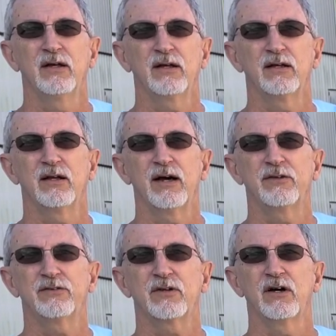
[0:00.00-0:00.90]
at a
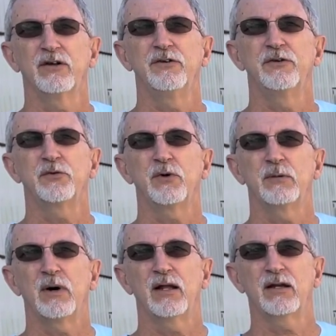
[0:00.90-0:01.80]
nice 120
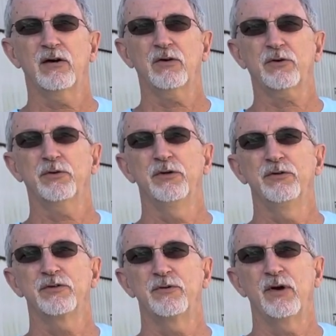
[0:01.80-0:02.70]
mile an hour
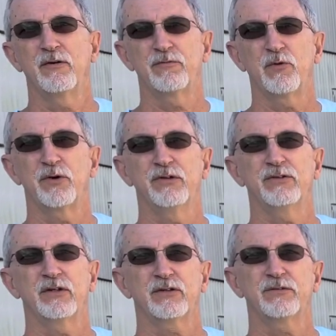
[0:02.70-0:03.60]
cruise at around
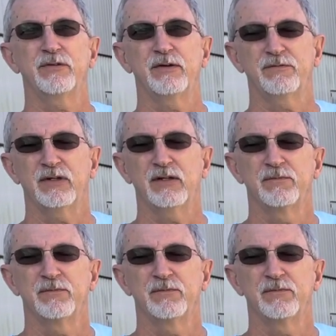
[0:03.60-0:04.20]
4650.